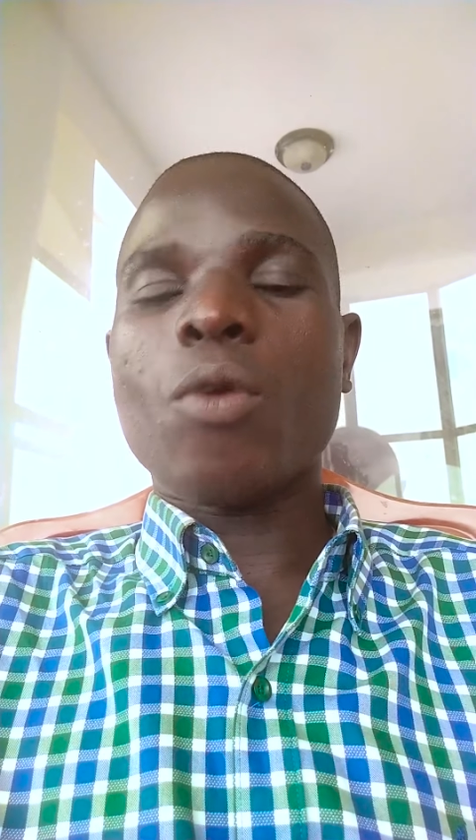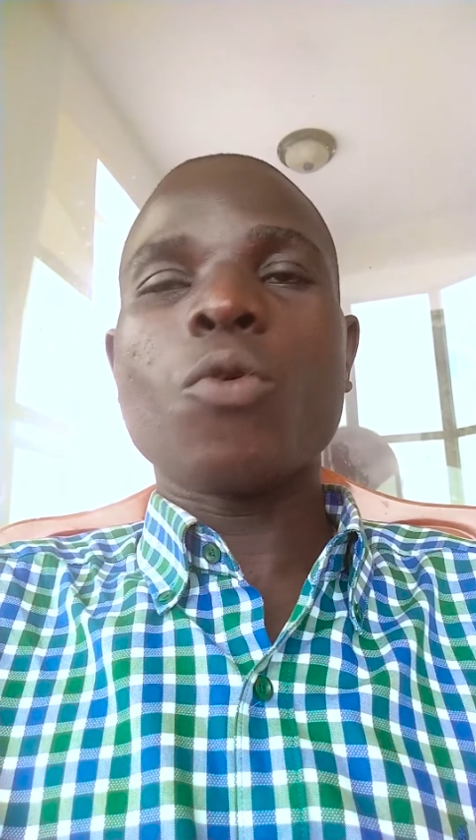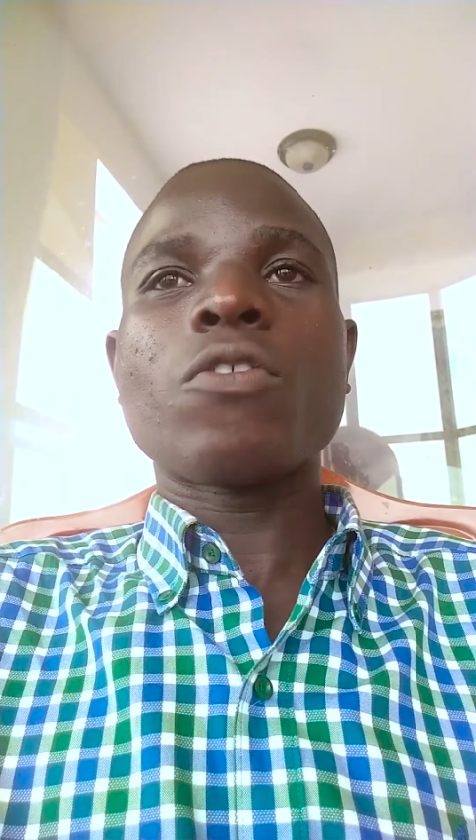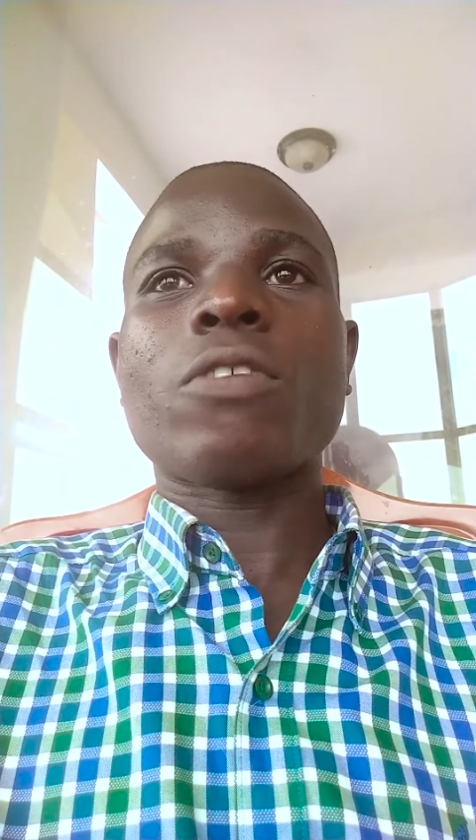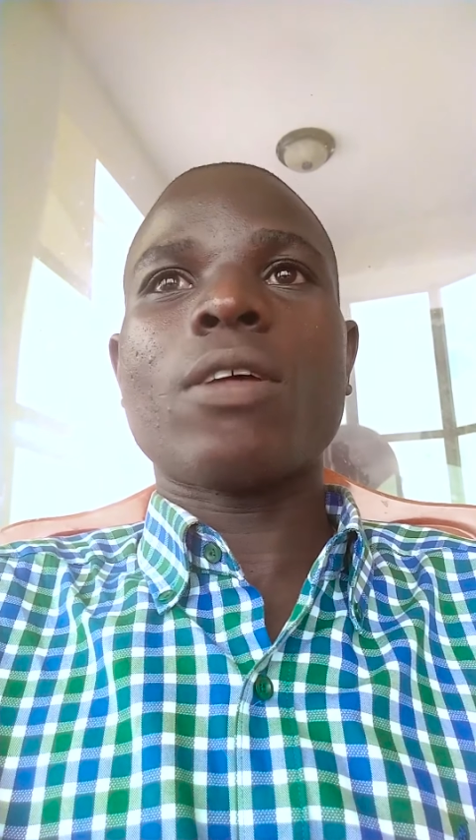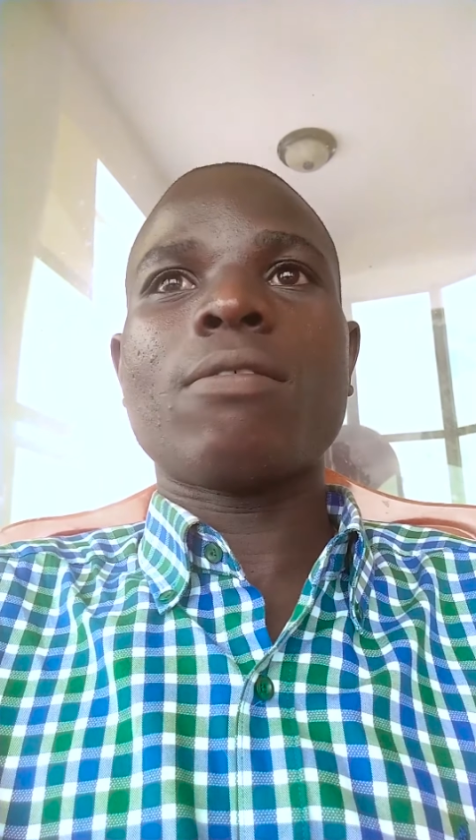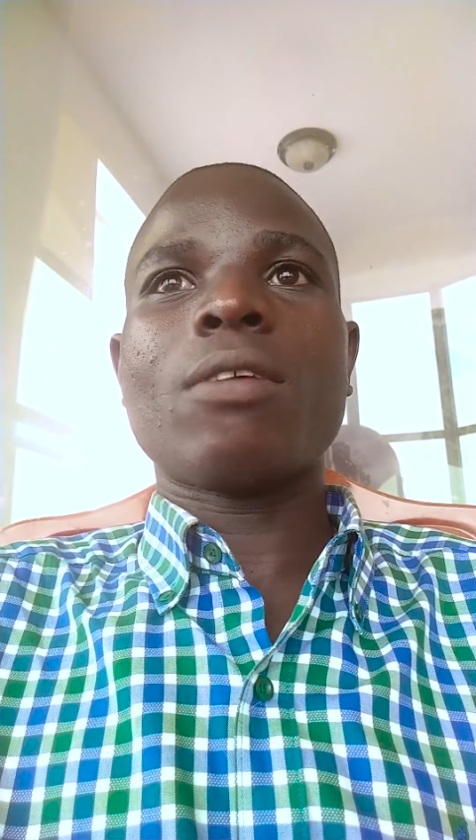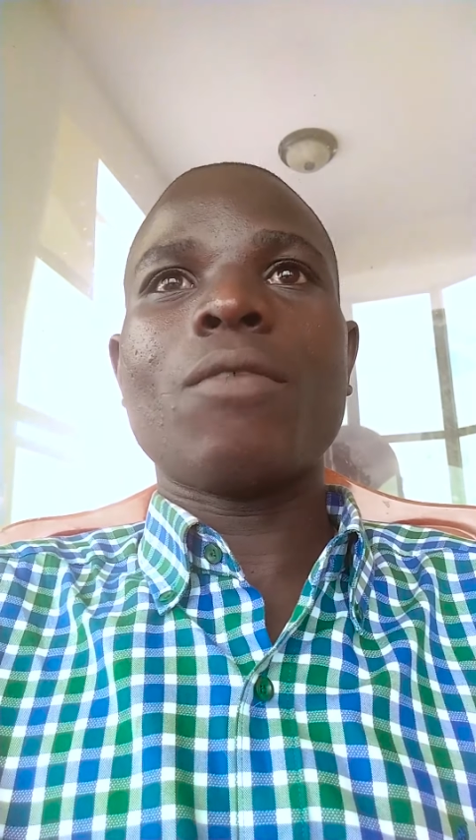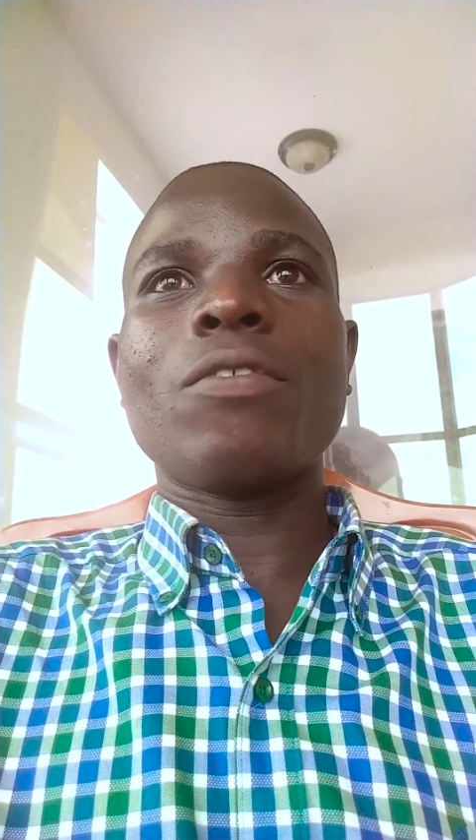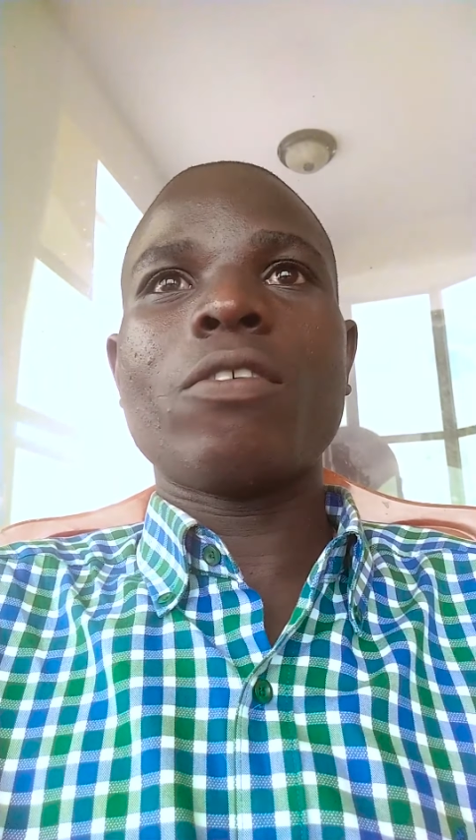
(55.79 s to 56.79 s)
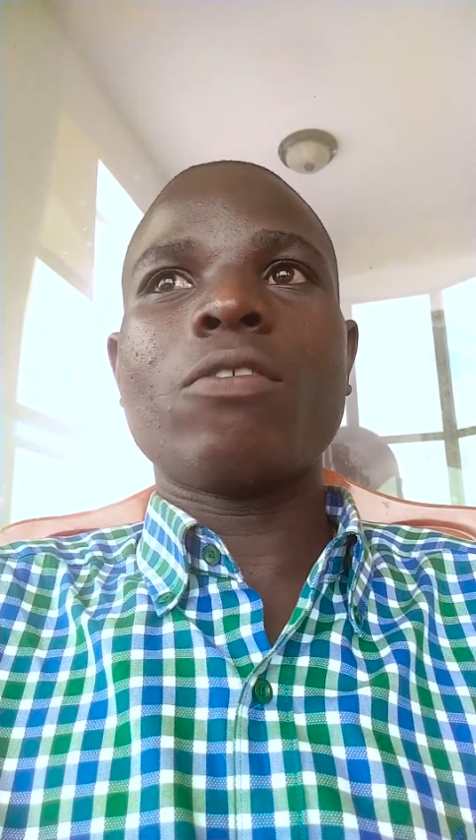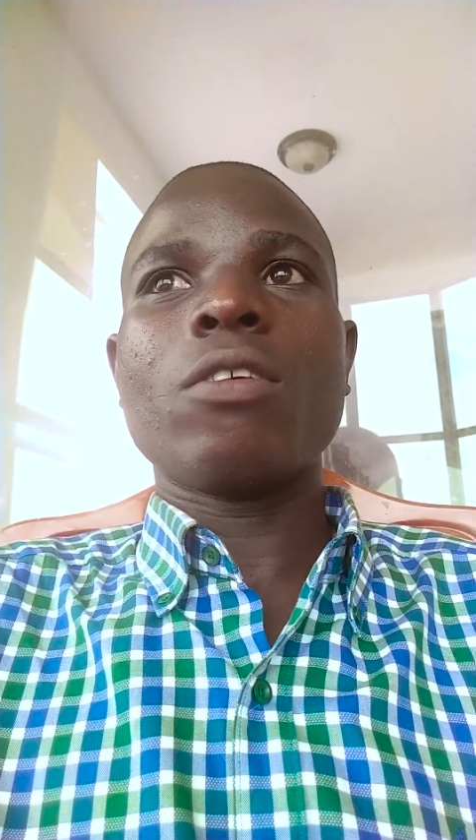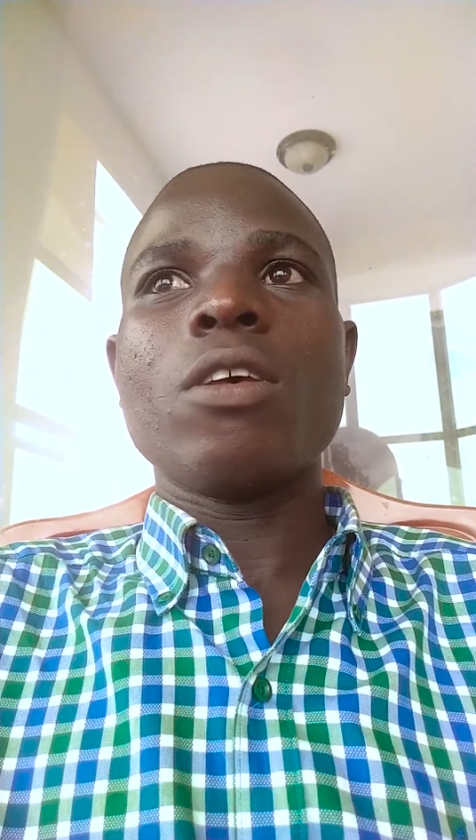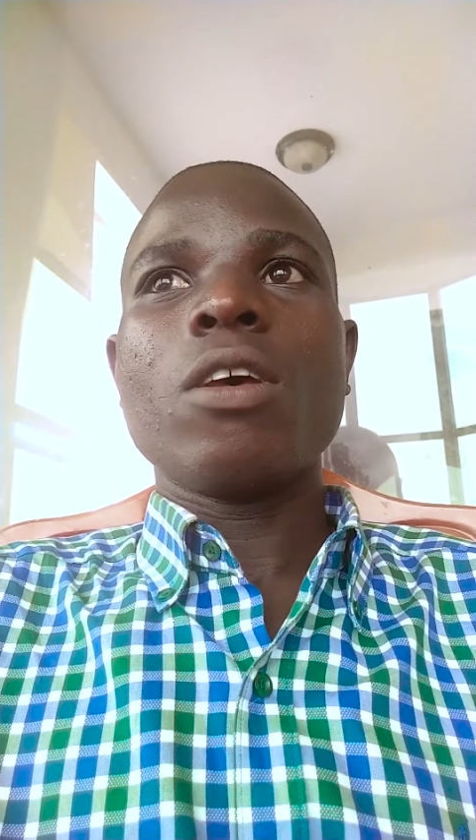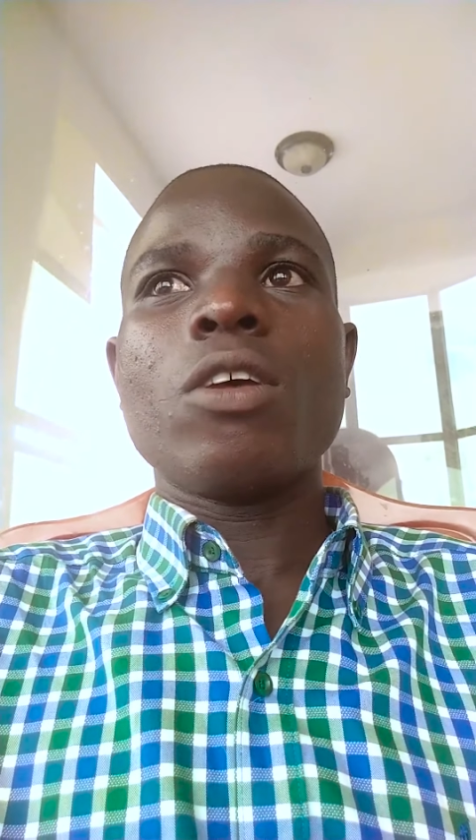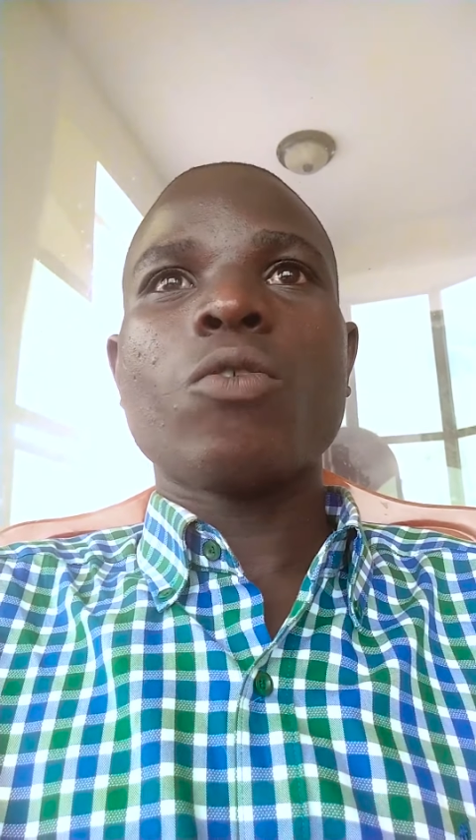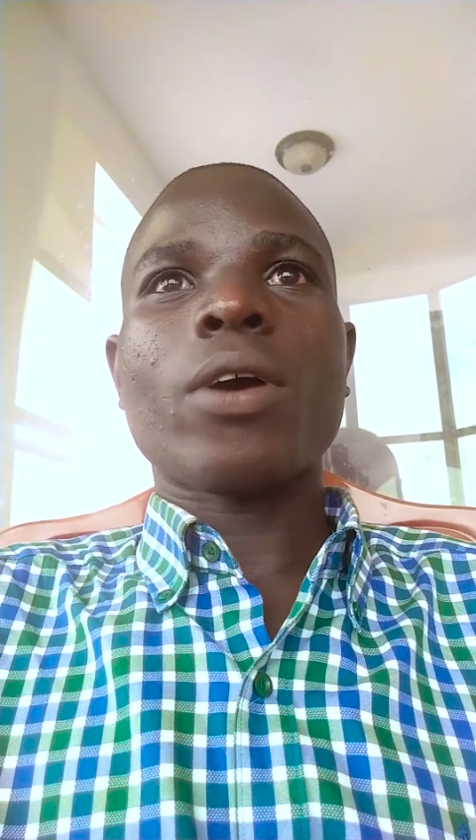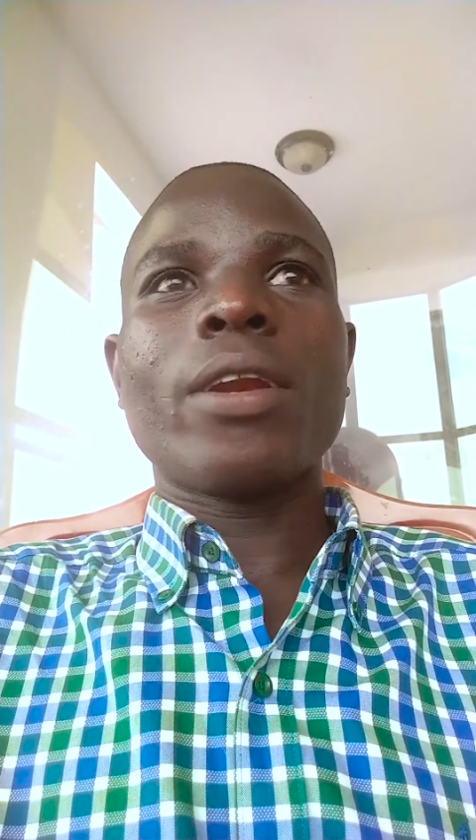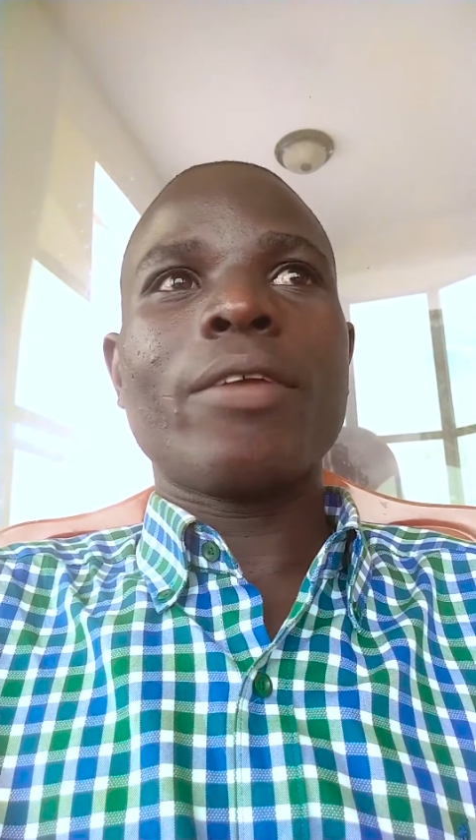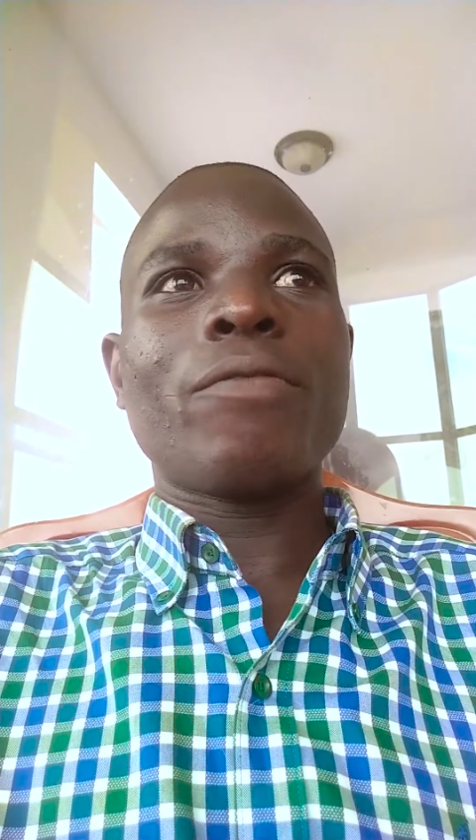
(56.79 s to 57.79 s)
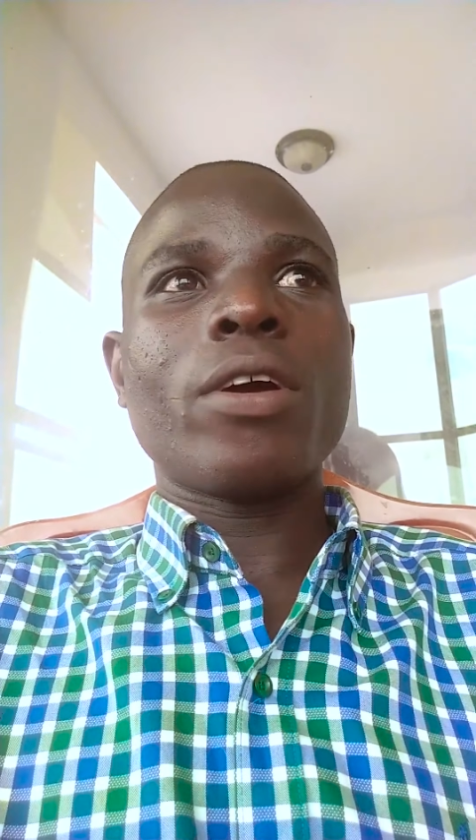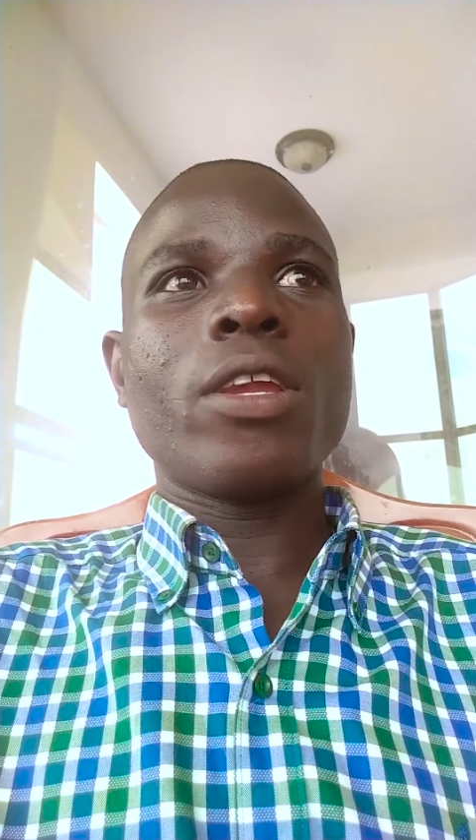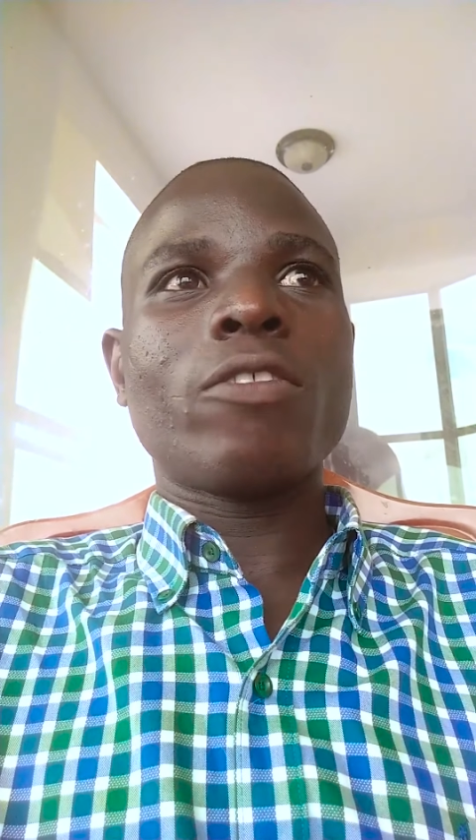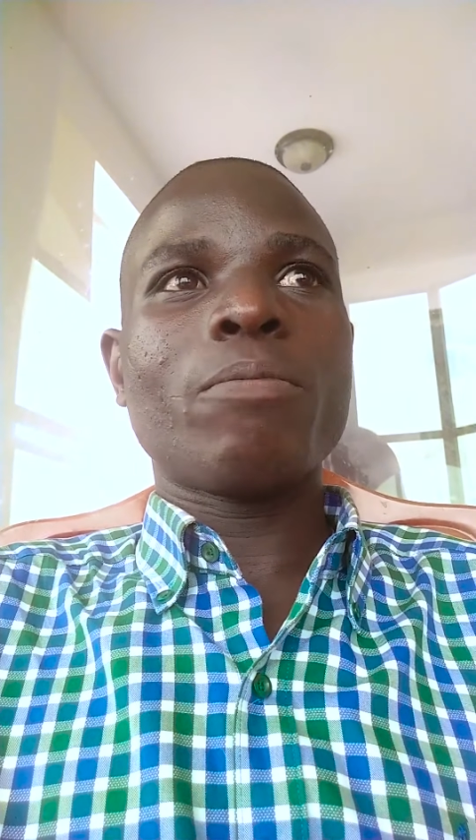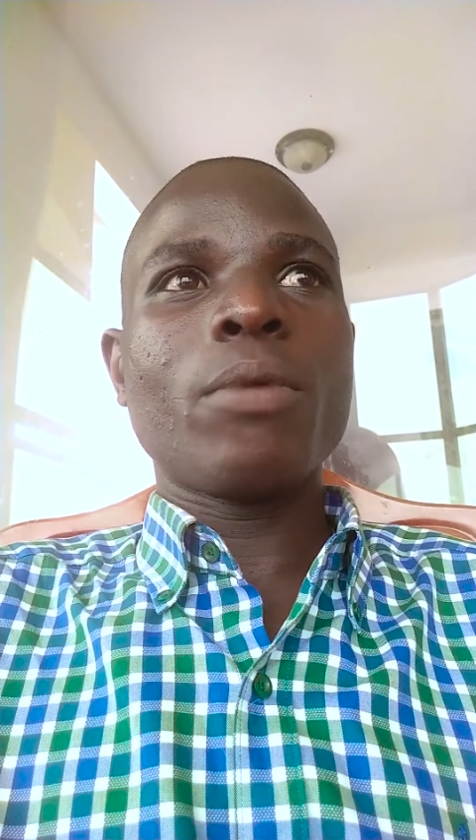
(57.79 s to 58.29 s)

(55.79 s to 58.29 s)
goods and services. You can define it